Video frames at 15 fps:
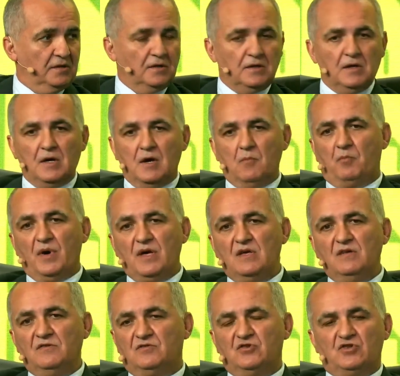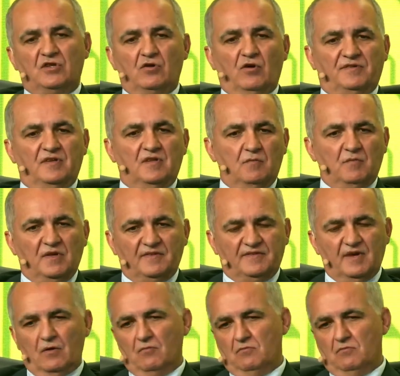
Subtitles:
security. It's always a vulnerability.